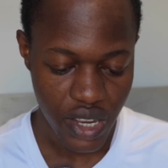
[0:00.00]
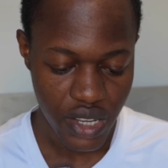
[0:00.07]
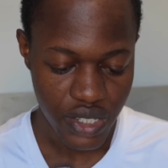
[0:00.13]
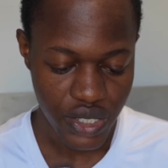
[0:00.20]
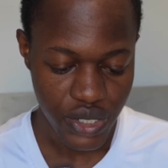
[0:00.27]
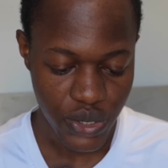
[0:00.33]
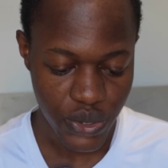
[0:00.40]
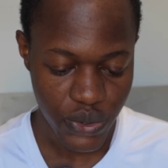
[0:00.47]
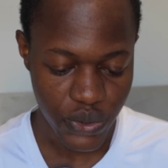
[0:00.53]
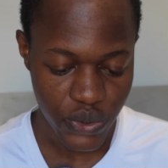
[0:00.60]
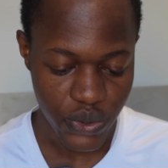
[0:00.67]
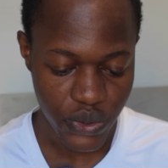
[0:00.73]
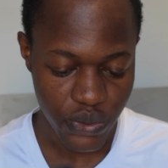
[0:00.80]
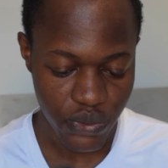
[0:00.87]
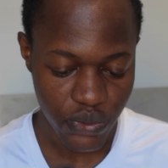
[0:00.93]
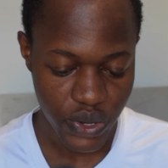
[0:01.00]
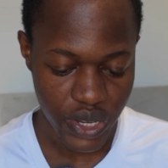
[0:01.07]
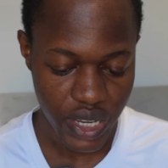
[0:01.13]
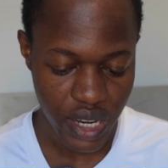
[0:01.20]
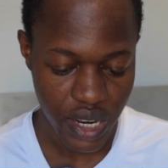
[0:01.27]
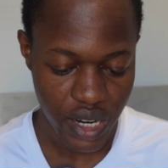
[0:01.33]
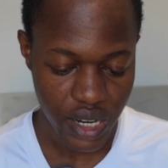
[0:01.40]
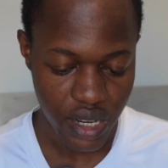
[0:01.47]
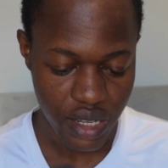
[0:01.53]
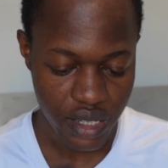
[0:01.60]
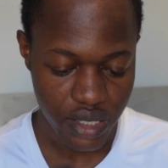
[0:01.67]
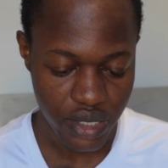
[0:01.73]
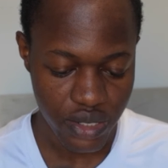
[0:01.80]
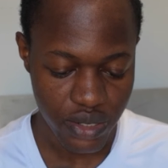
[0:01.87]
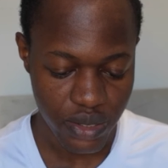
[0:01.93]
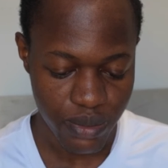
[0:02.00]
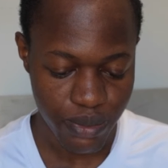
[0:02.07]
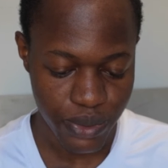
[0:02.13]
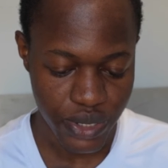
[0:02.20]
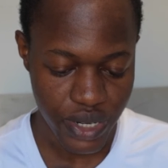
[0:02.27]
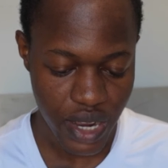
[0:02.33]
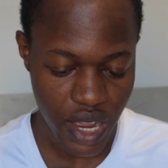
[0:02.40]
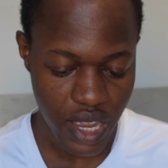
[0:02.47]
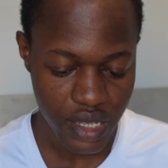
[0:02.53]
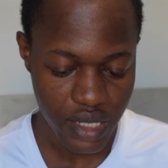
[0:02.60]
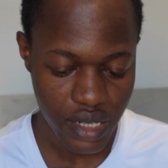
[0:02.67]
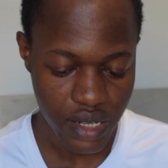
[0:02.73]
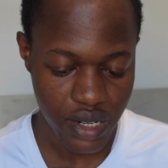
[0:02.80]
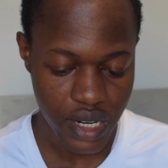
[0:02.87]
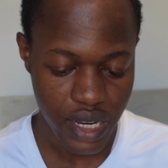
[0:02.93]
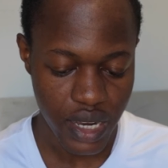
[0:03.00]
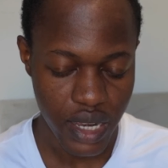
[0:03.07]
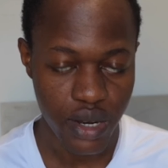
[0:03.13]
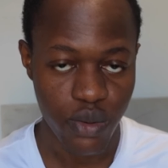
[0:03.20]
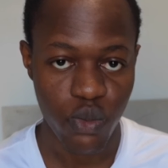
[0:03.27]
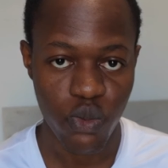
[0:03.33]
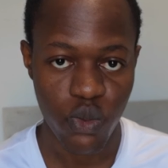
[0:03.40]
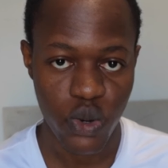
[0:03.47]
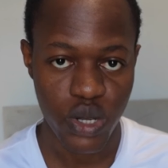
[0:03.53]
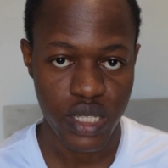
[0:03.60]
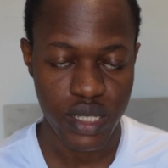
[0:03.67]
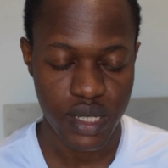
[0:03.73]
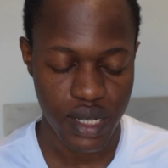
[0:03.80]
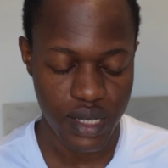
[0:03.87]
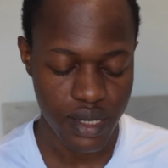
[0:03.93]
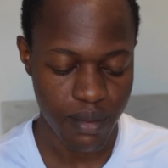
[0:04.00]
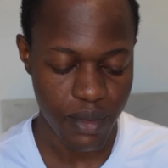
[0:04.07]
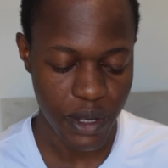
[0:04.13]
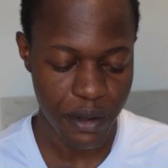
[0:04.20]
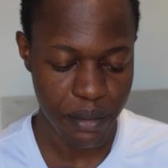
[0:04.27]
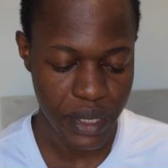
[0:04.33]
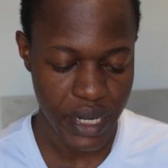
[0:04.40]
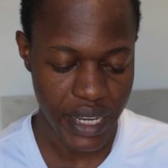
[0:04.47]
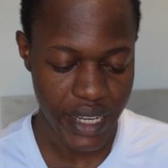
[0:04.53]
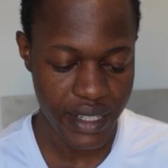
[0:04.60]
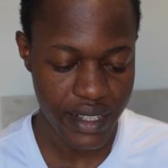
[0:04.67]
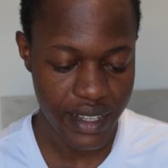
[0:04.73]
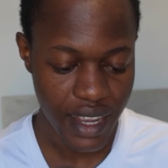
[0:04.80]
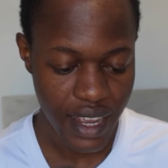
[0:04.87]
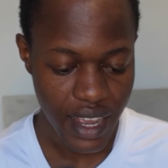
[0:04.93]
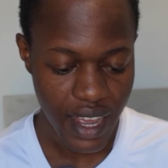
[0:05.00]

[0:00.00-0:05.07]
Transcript: So we are to put our answer in 1 decimal place.